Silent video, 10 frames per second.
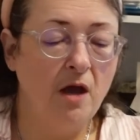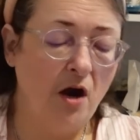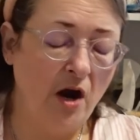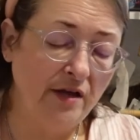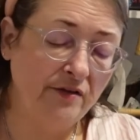
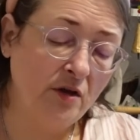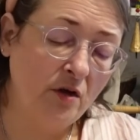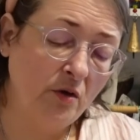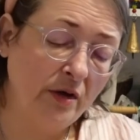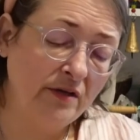All right,
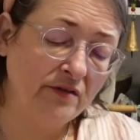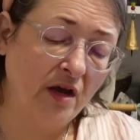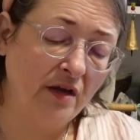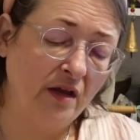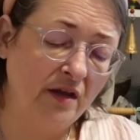so it's
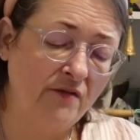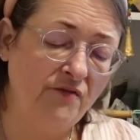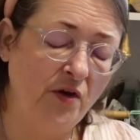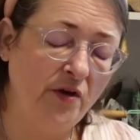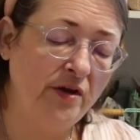got like a
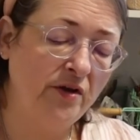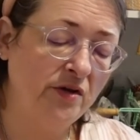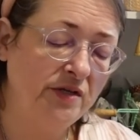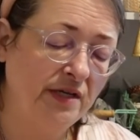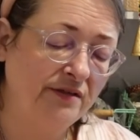very
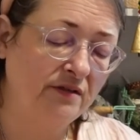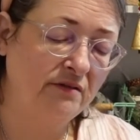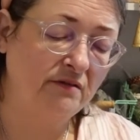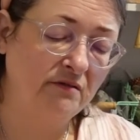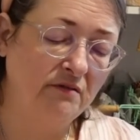
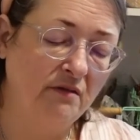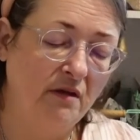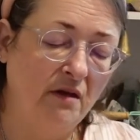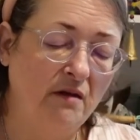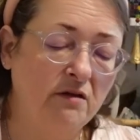iridescent,
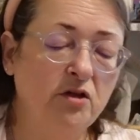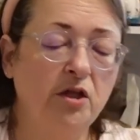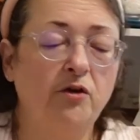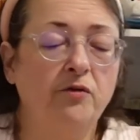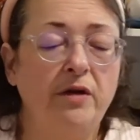
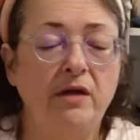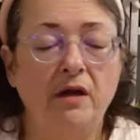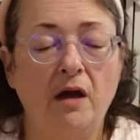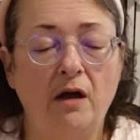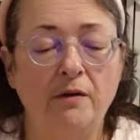glittery
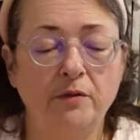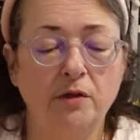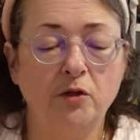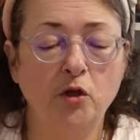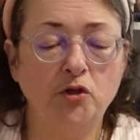um,
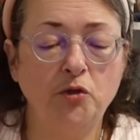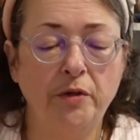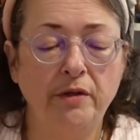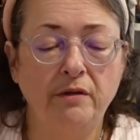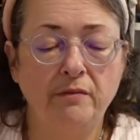look to
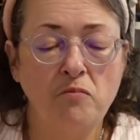it.